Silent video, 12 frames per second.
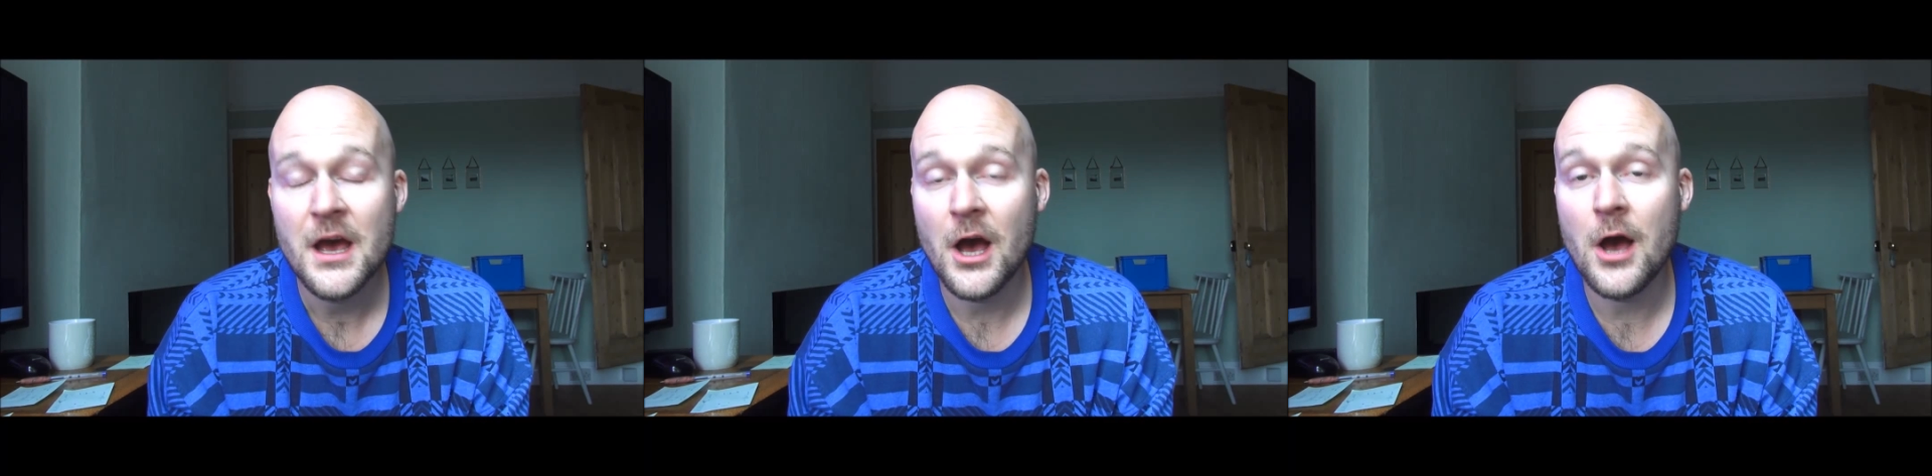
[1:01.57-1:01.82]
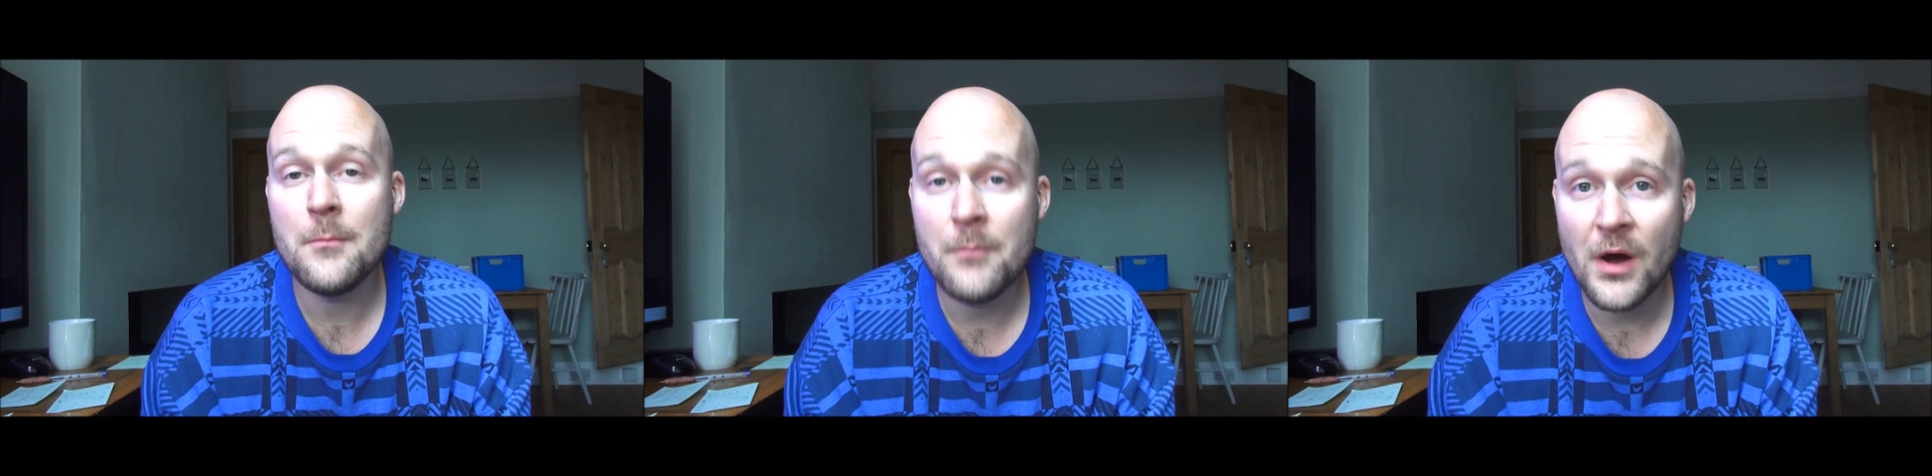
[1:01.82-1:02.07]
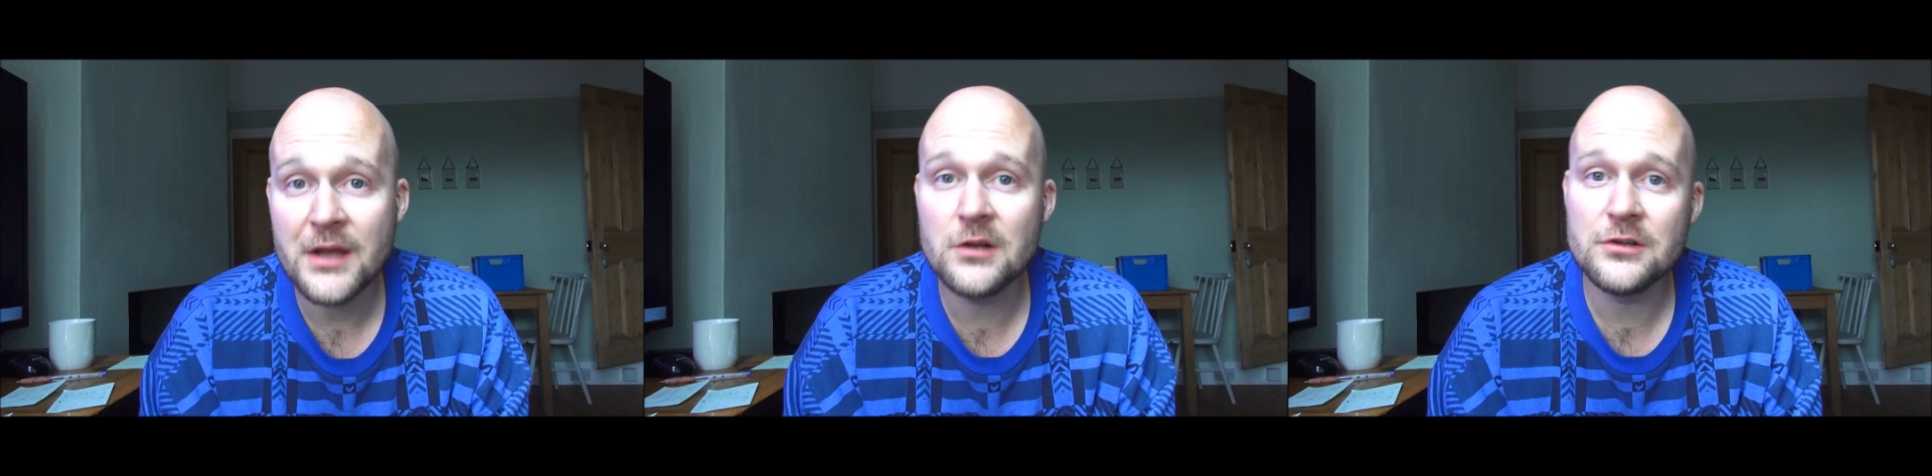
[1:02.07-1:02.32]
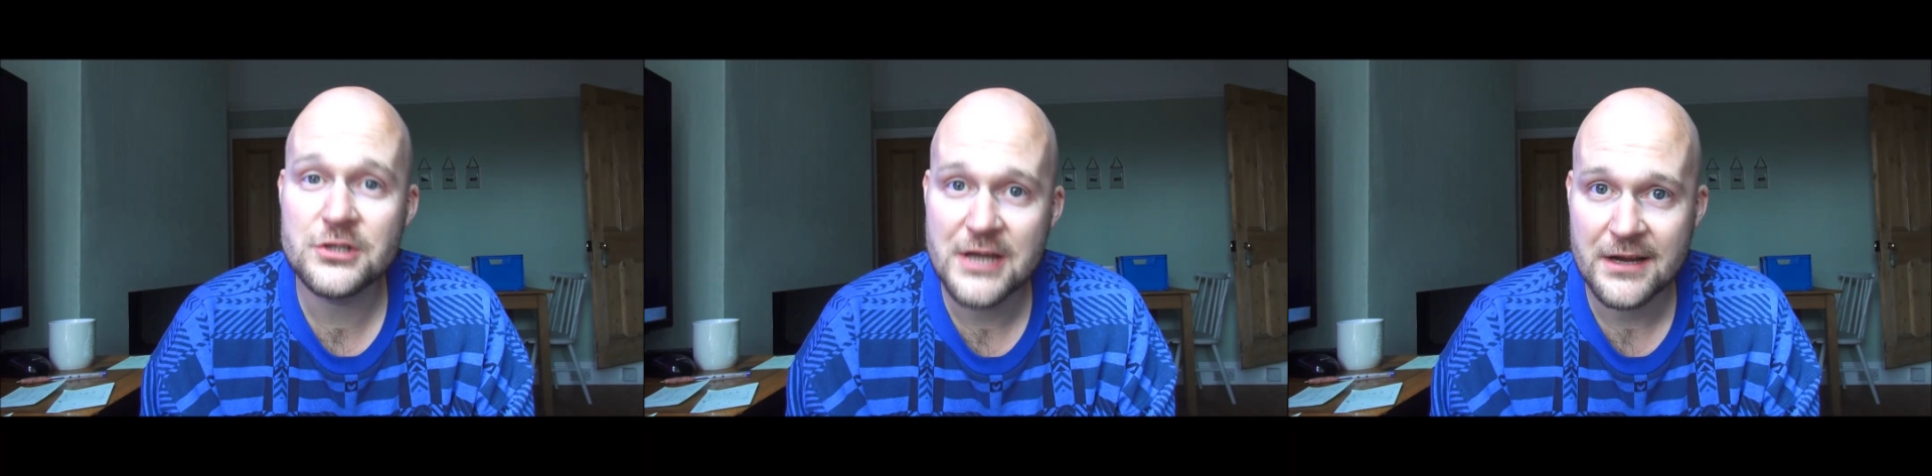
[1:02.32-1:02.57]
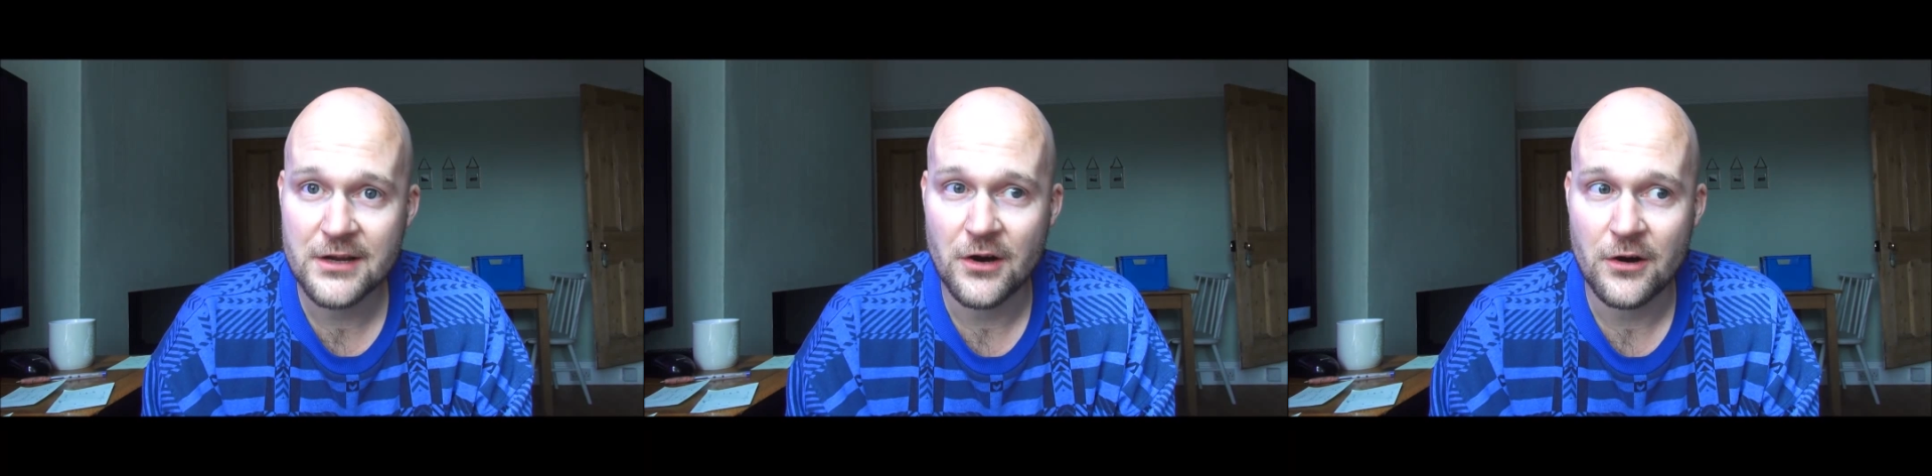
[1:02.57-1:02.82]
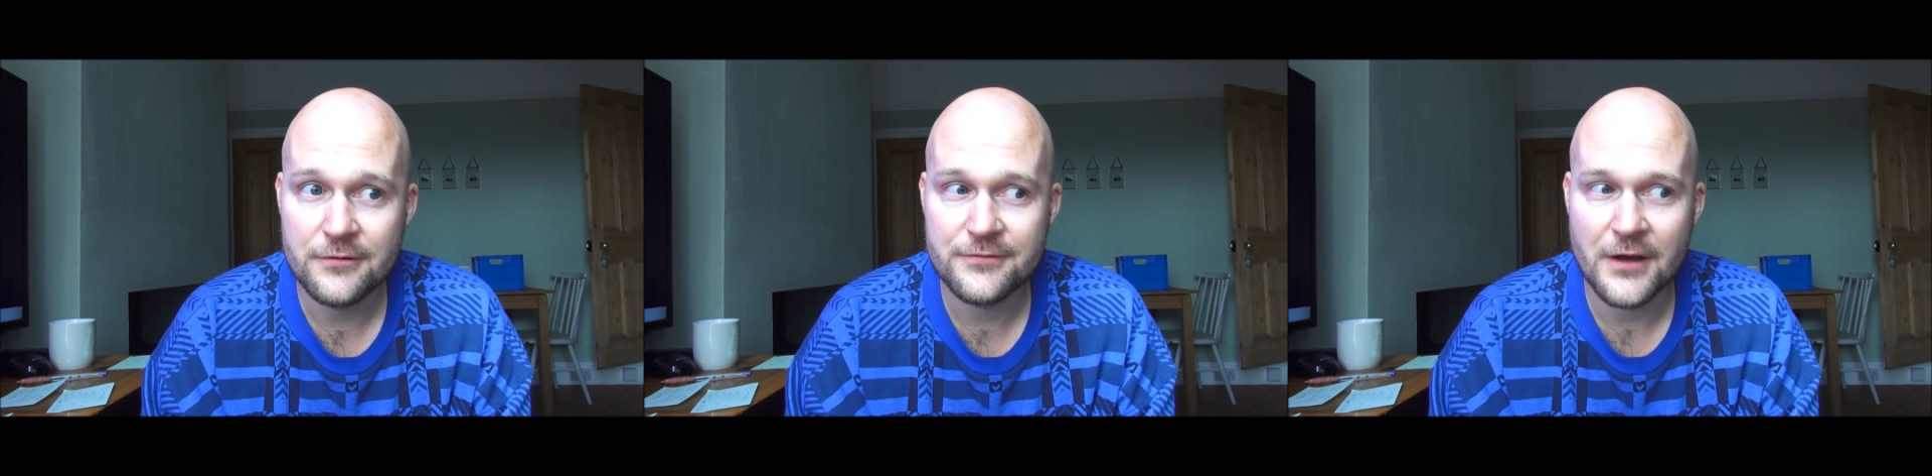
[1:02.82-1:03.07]
Michael
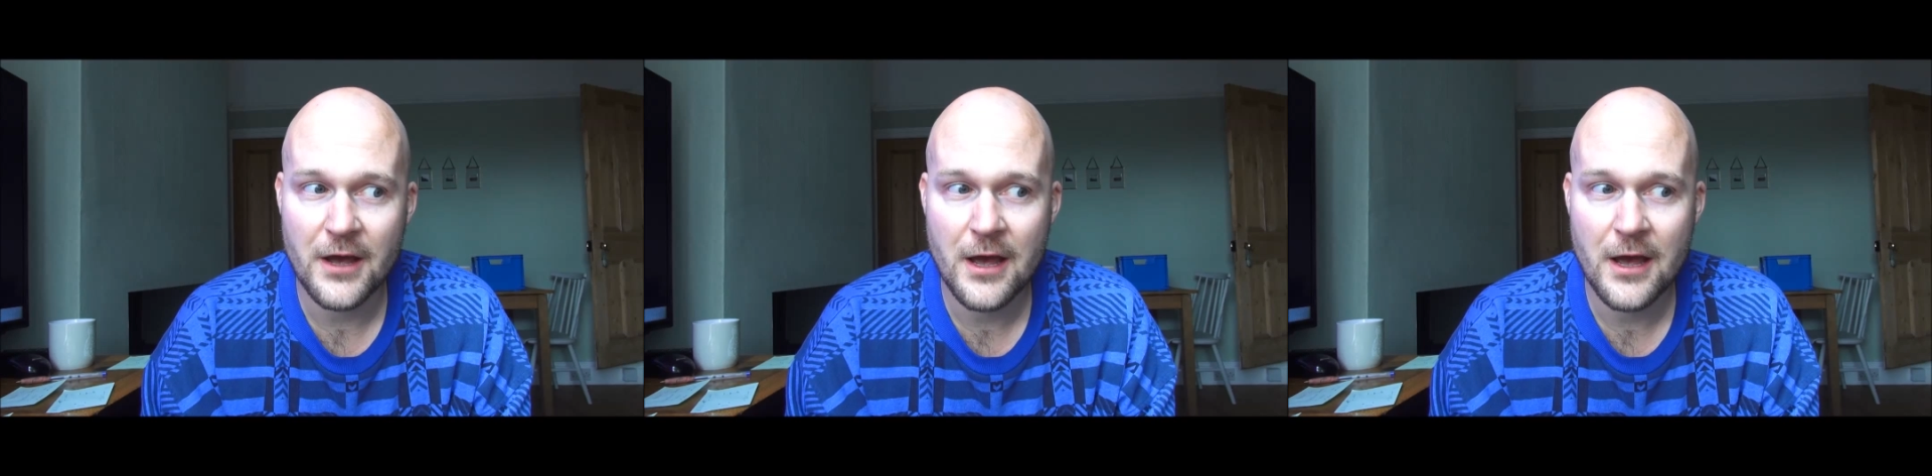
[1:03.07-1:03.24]
Chekhov